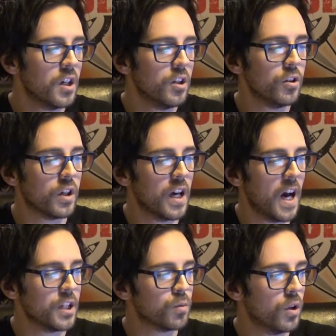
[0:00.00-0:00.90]
You can
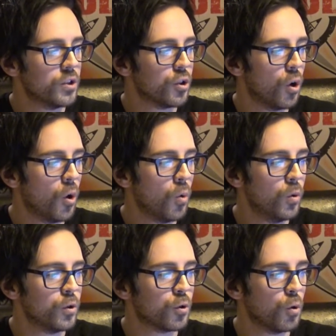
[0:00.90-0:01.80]
add one to all
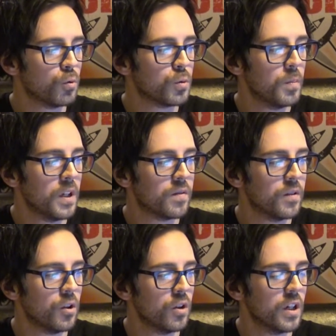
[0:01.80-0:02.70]
wound rolls made for
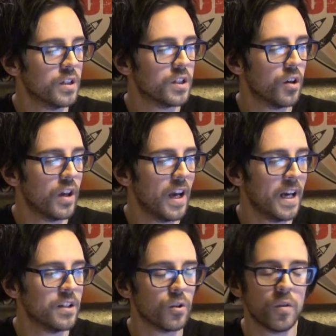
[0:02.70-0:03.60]
the unit until the
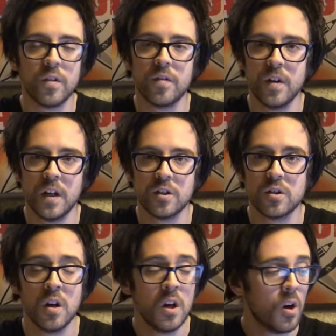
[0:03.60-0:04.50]
end of the phase.